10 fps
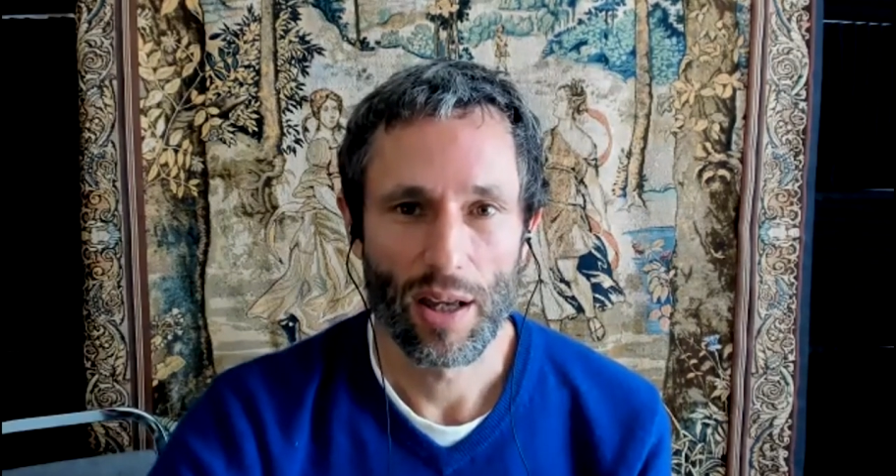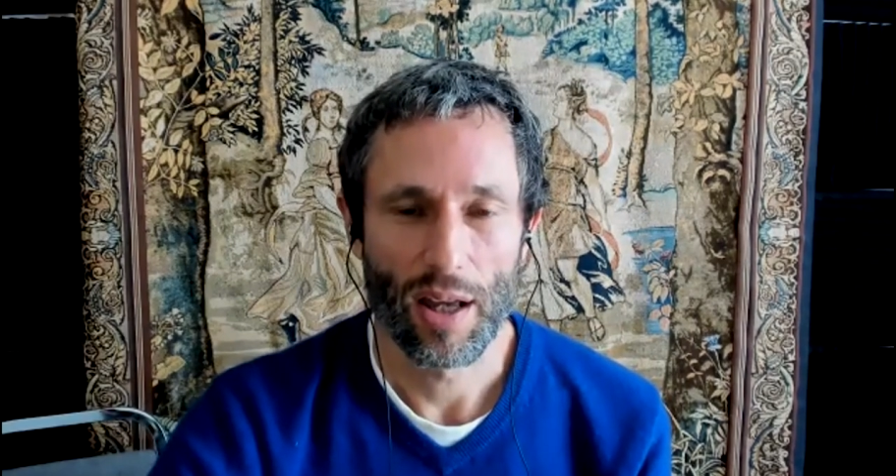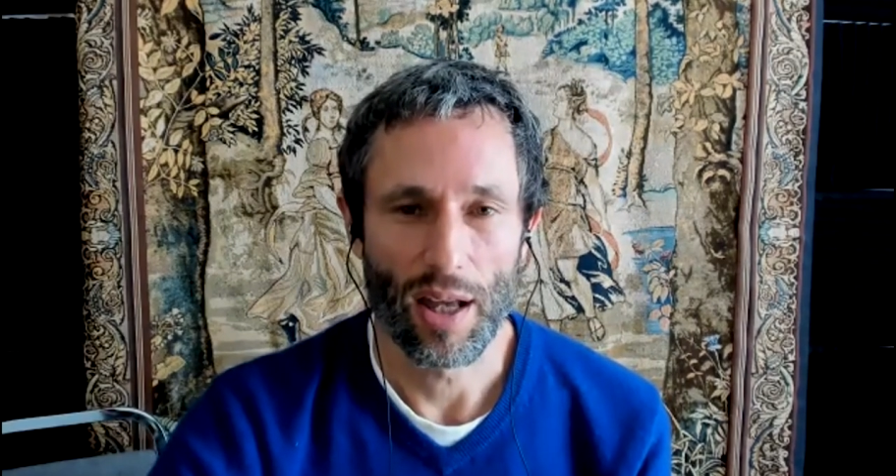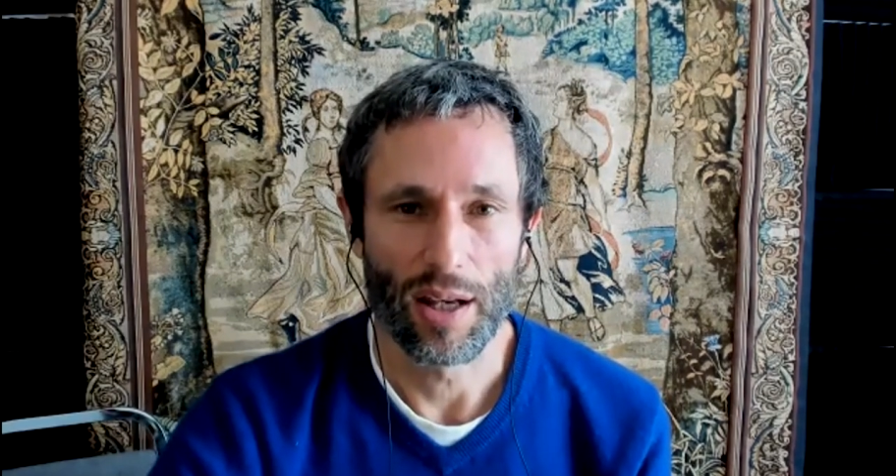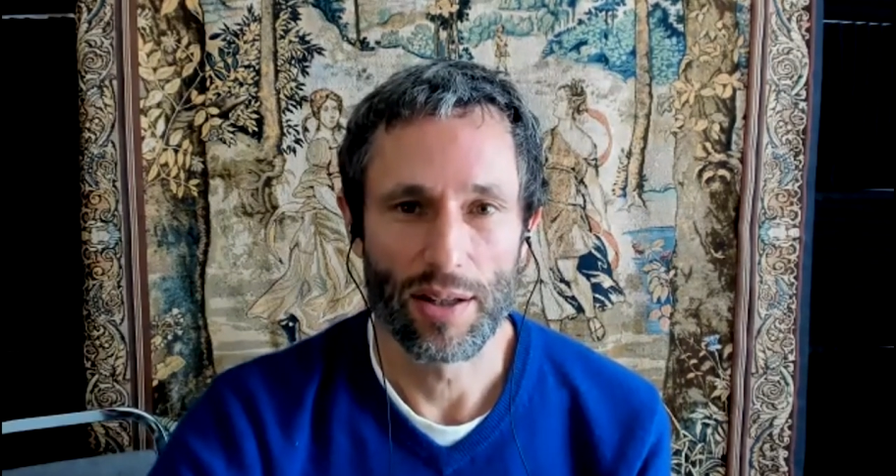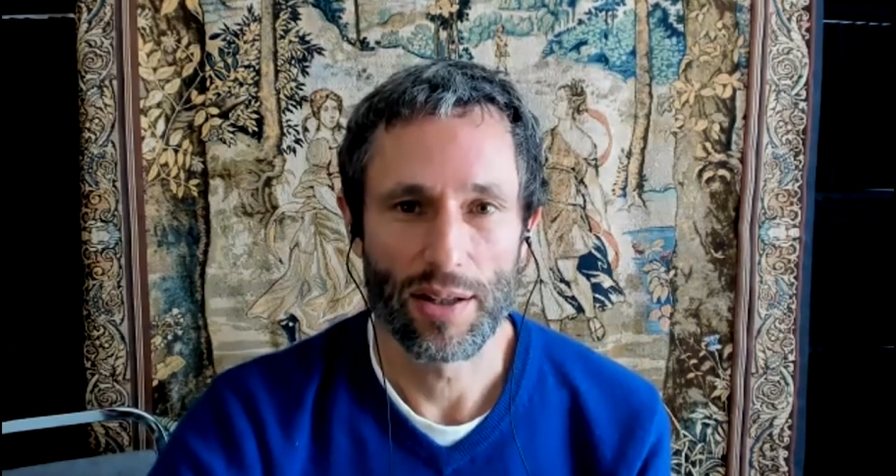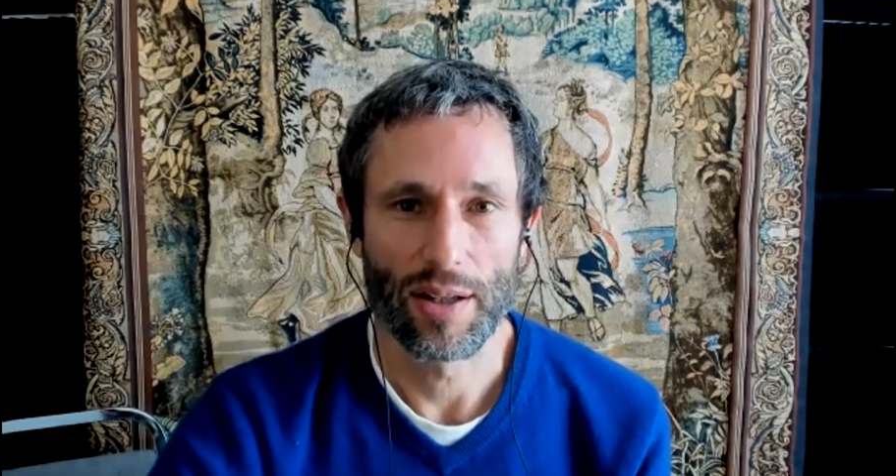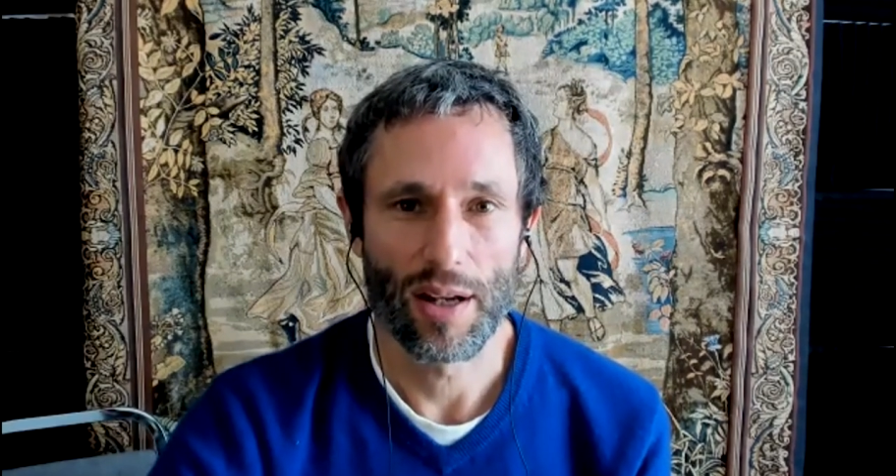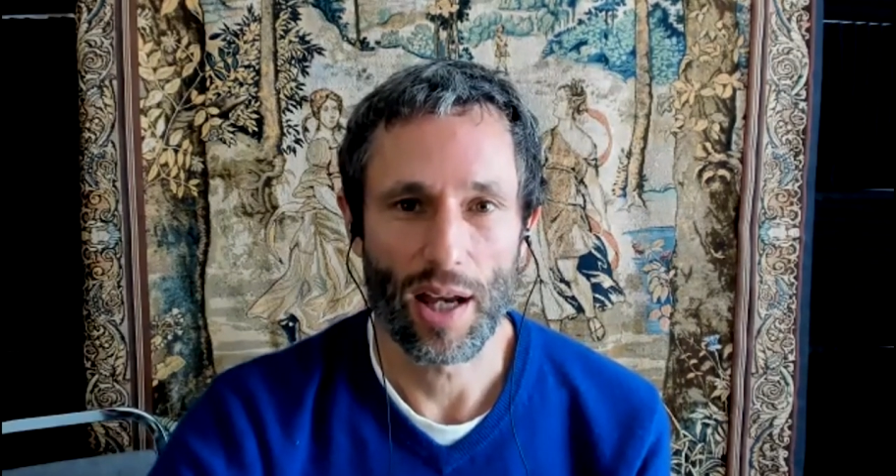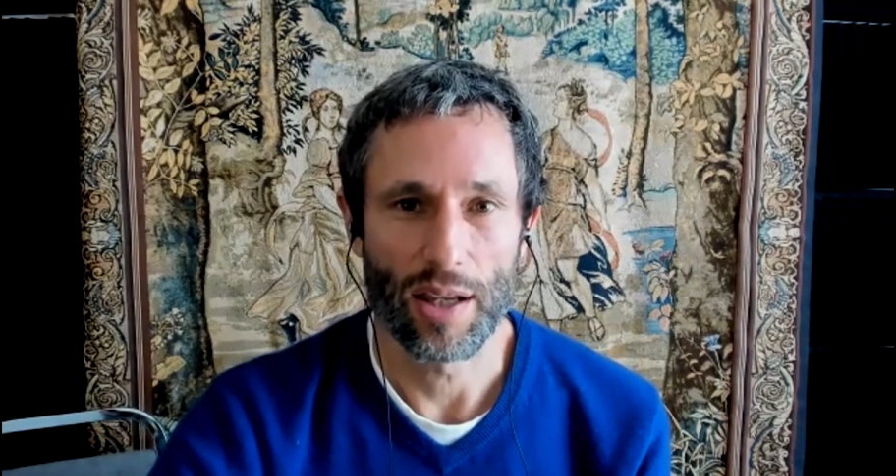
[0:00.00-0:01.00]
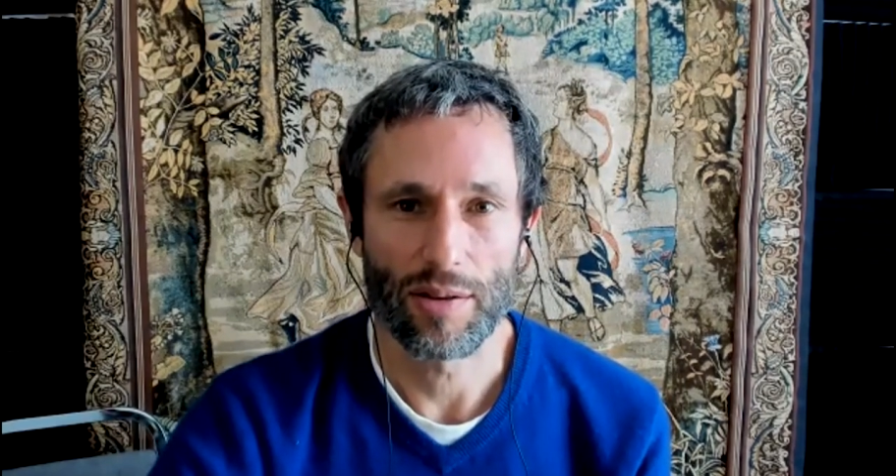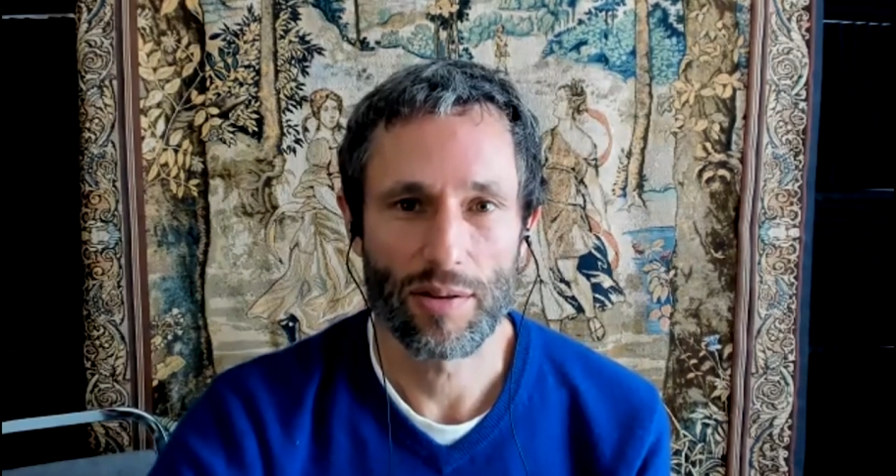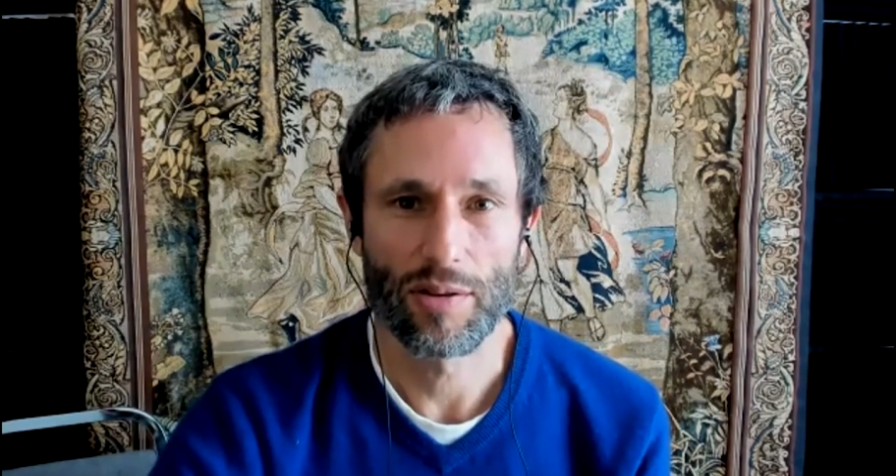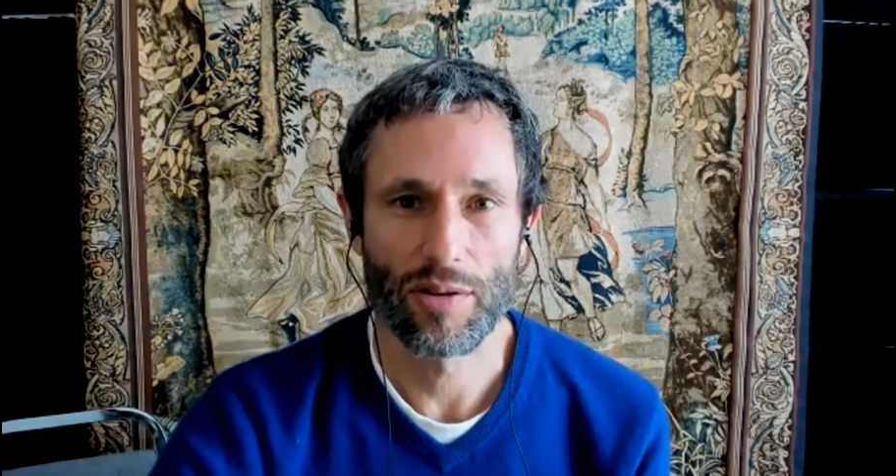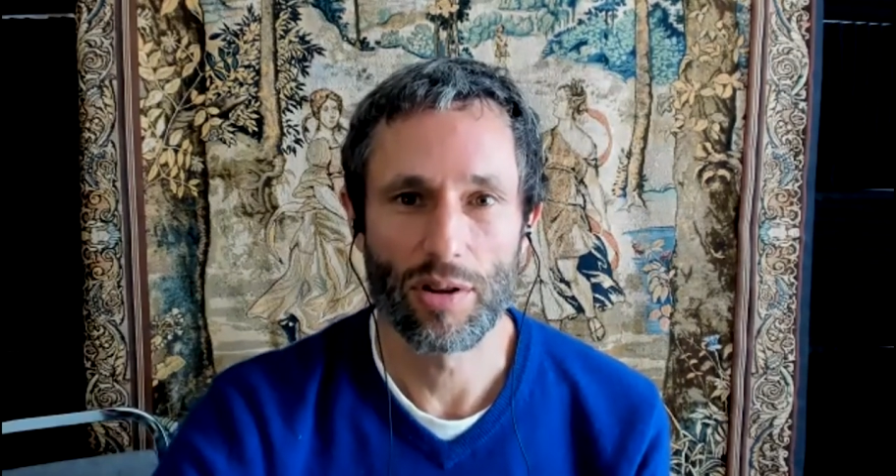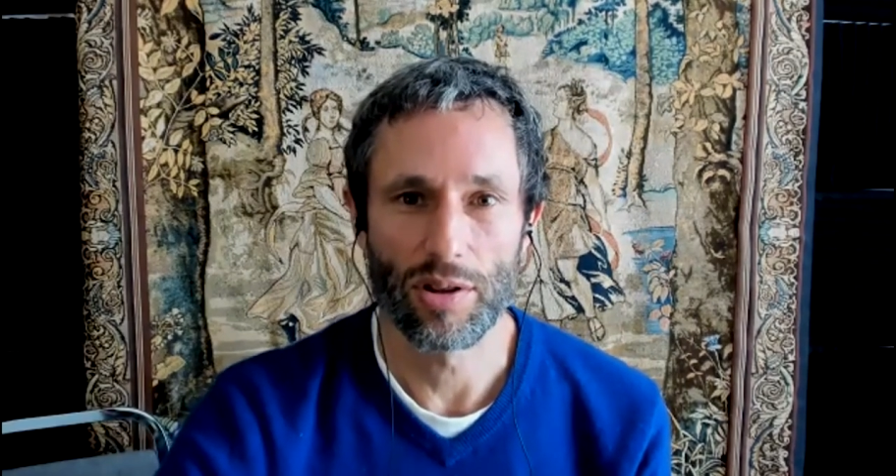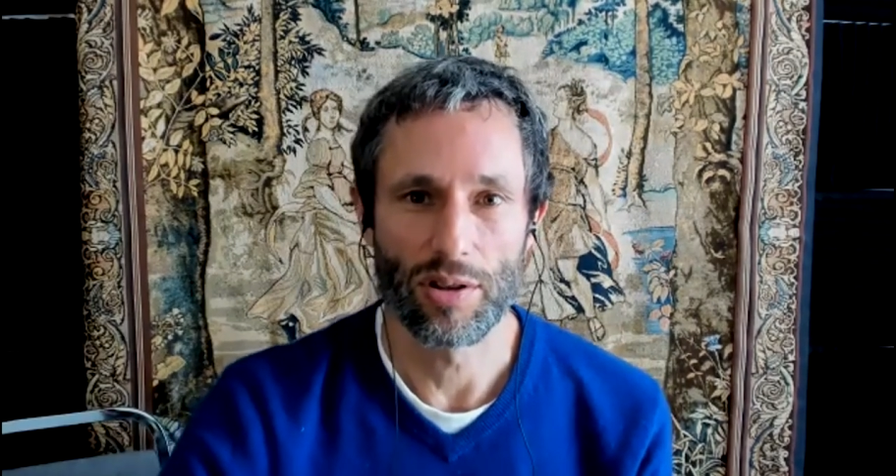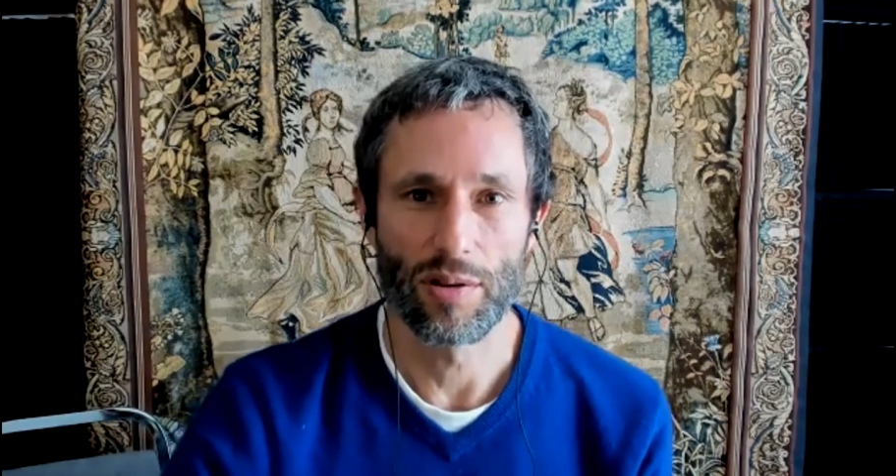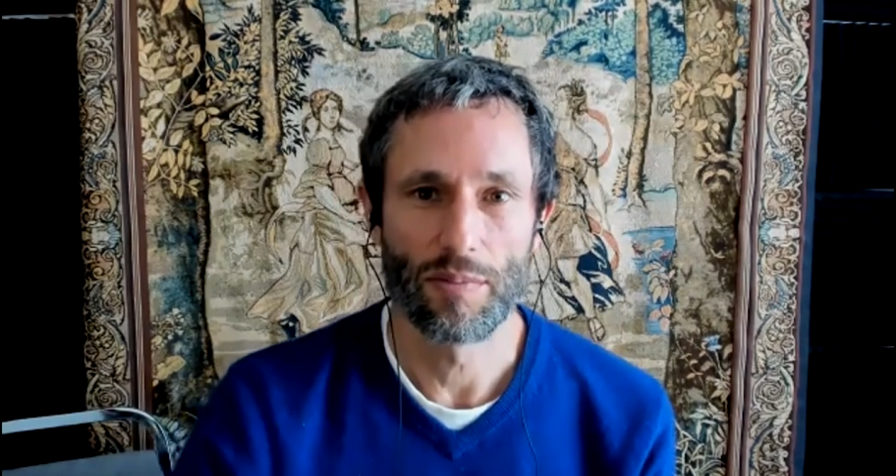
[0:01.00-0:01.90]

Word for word: and I couldn't